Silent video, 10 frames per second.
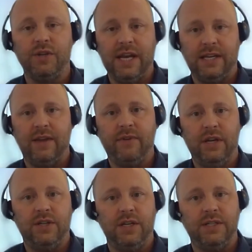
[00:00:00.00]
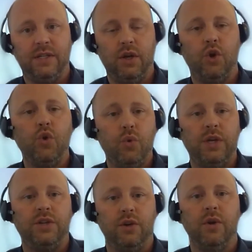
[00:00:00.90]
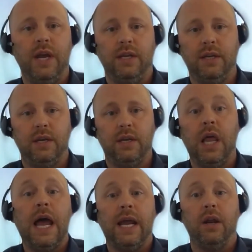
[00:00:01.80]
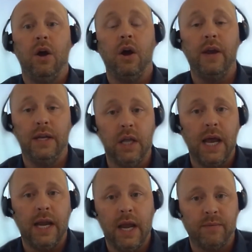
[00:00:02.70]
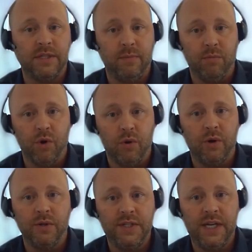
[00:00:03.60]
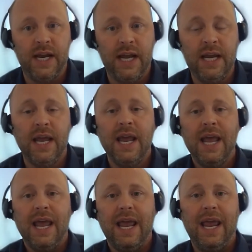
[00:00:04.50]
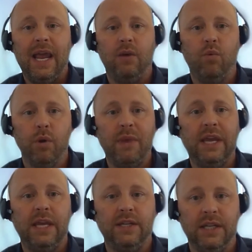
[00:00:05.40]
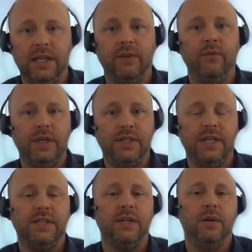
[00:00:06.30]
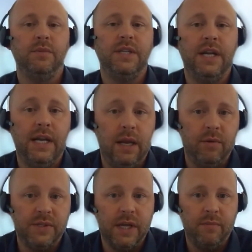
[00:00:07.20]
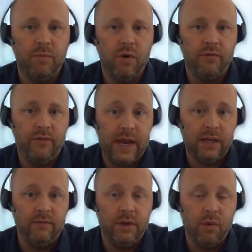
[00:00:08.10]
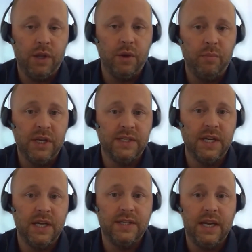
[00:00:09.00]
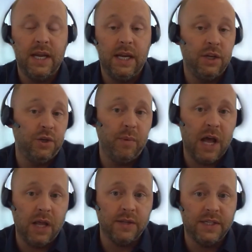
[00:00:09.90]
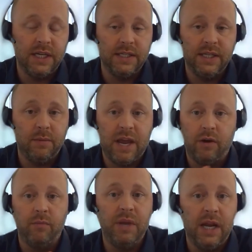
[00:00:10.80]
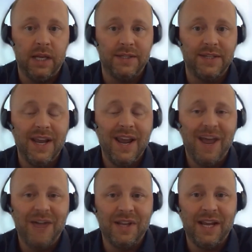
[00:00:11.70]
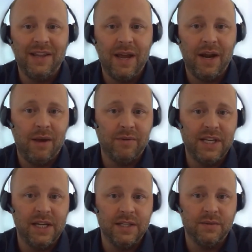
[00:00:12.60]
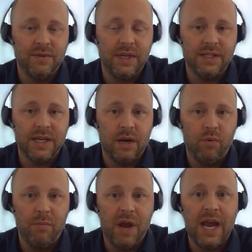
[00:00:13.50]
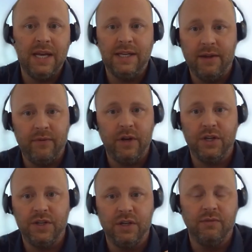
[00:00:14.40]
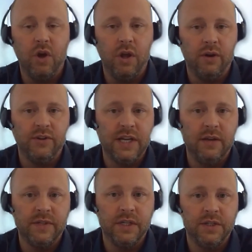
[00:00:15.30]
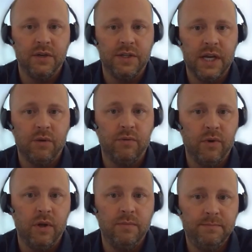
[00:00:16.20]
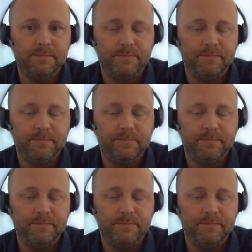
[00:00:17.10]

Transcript: tech definition is who is your end client our end client happens to be brokers today and we're making delivery systems that enables them to more effectively run their business and issue policies in the matter of minutes. So that that I would say is is kind of where my definition of calling ourselves an insure tech would fall.